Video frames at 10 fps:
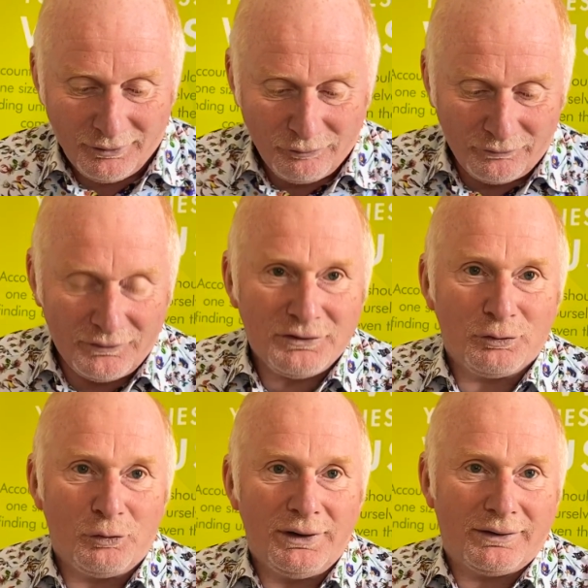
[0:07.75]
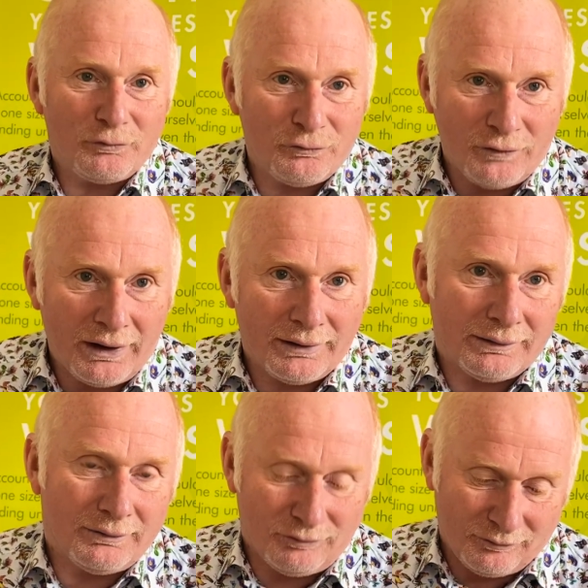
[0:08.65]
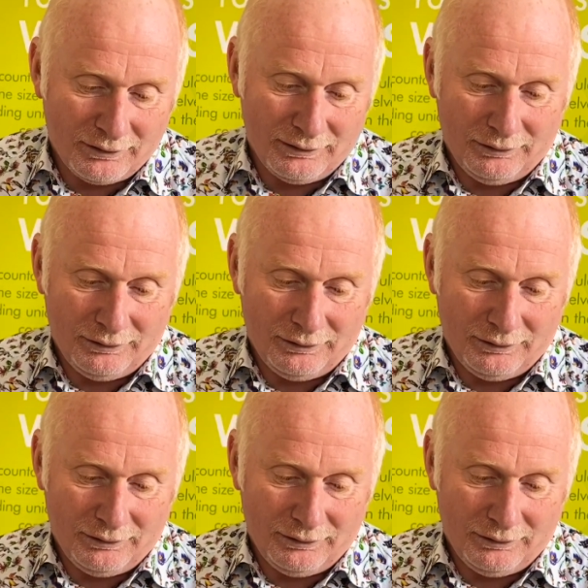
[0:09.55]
for this week 5 of our